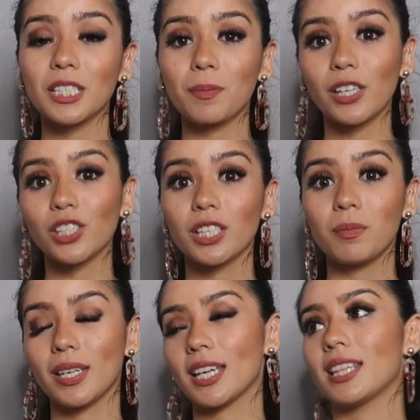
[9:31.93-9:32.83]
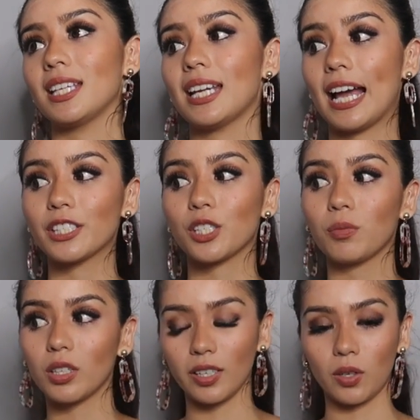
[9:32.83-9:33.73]
especially being in the enhanced
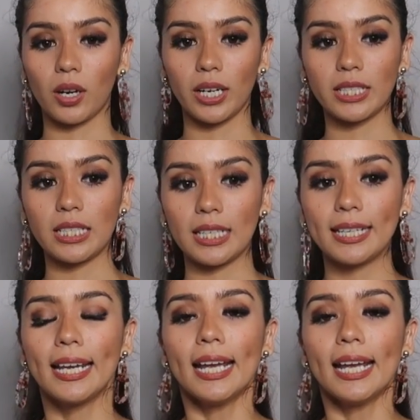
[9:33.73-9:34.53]
community quarantine,